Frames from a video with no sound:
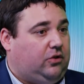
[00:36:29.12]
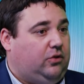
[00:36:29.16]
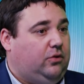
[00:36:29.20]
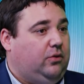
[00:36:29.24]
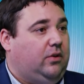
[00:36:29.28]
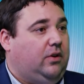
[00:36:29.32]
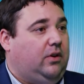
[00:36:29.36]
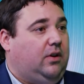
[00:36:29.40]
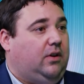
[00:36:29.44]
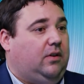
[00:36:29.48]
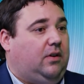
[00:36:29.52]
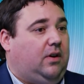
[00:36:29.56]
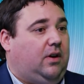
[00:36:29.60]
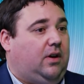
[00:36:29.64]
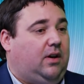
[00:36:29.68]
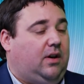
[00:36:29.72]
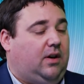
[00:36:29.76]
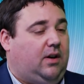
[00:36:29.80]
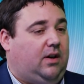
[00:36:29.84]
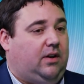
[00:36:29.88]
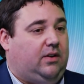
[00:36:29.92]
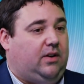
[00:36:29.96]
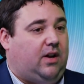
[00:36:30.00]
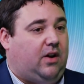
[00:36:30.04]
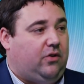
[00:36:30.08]
to
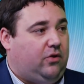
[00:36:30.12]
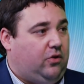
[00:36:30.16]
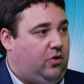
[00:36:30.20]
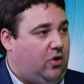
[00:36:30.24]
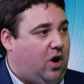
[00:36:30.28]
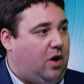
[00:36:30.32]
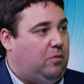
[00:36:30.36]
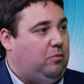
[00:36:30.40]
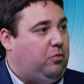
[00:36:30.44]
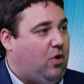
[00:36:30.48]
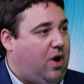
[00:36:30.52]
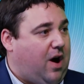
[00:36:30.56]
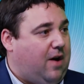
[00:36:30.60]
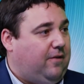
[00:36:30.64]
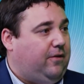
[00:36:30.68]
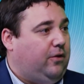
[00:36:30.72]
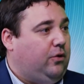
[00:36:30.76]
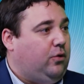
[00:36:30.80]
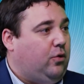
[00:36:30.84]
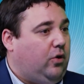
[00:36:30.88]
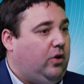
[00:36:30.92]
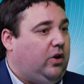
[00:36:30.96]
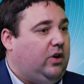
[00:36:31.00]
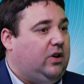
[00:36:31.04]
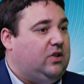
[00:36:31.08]
another nonprofit
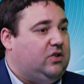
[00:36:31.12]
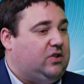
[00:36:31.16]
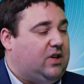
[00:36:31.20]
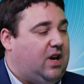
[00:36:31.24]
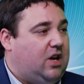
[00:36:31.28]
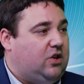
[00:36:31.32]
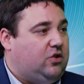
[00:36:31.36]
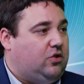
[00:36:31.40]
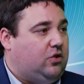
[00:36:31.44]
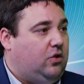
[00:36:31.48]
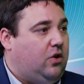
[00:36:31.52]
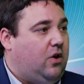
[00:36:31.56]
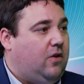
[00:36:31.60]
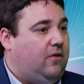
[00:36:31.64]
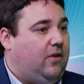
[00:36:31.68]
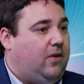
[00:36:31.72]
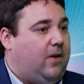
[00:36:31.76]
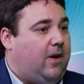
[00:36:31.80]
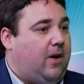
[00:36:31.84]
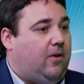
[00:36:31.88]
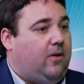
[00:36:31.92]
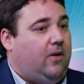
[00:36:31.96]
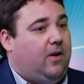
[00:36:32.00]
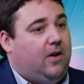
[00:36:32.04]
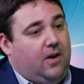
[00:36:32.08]
organization over
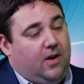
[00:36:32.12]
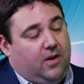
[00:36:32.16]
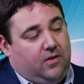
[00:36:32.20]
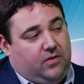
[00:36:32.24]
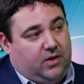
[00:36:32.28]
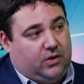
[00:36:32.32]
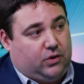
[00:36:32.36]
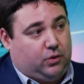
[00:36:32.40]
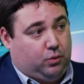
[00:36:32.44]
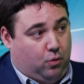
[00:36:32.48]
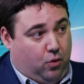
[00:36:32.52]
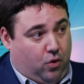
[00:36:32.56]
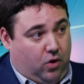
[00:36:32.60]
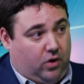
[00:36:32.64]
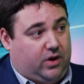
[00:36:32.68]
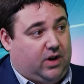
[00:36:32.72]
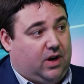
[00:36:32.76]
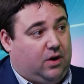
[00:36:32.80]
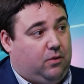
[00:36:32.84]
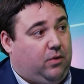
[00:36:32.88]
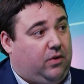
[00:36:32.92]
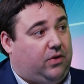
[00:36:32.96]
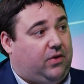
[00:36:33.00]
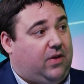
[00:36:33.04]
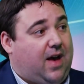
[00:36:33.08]
there that's
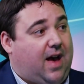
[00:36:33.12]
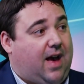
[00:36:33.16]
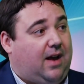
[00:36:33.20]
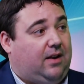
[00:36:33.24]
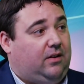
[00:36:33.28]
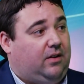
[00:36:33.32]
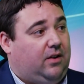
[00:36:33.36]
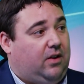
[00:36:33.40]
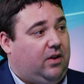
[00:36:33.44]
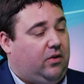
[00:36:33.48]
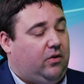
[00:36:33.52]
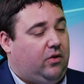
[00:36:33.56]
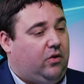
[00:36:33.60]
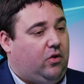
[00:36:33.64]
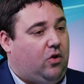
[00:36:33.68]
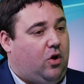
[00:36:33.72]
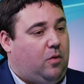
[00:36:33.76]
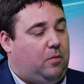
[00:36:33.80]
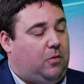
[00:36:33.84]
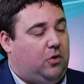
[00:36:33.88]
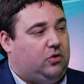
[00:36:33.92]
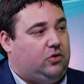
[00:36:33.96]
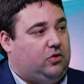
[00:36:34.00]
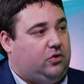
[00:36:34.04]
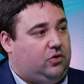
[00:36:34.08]
working with that. They're
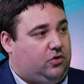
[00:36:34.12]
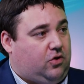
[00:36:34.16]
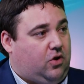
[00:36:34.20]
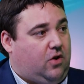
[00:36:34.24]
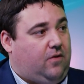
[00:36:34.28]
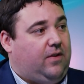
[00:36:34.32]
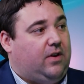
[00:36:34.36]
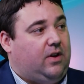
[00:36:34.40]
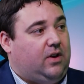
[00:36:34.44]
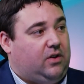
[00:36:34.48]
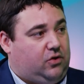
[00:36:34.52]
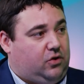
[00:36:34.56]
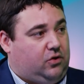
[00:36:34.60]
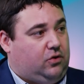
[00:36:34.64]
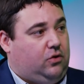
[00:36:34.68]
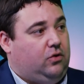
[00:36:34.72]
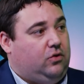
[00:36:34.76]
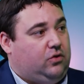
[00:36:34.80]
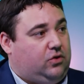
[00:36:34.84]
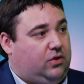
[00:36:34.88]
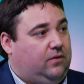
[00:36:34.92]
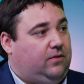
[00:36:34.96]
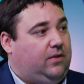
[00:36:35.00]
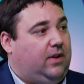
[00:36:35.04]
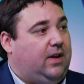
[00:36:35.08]
almost serving
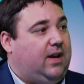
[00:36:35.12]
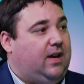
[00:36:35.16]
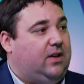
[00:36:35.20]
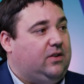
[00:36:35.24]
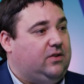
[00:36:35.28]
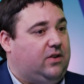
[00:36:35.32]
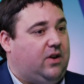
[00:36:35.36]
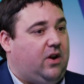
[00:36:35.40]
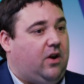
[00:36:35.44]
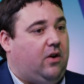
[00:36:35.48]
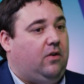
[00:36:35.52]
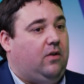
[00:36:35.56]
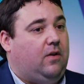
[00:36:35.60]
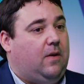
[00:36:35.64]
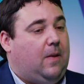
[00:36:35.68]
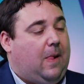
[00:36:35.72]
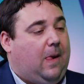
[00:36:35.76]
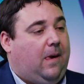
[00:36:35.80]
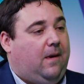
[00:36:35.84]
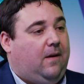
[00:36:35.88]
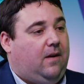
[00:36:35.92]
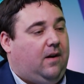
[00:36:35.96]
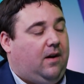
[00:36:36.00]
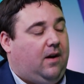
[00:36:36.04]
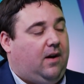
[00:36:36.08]
exclusively as their
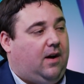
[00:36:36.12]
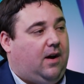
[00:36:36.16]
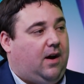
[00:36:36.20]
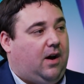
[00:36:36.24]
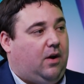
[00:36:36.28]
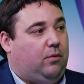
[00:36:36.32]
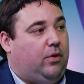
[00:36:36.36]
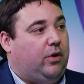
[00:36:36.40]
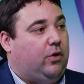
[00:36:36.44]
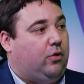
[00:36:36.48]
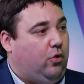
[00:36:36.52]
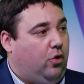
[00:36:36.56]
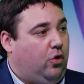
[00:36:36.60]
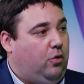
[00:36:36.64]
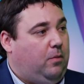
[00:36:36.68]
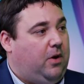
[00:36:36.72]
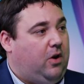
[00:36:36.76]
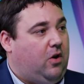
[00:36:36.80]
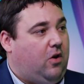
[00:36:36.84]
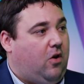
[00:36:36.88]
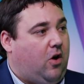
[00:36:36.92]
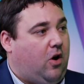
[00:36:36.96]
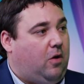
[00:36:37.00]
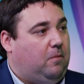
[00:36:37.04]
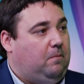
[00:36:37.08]
recruitment
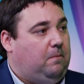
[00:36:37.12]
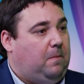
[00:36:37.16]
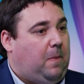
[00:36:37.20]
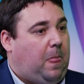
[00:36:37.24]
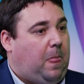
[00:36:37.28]
arm.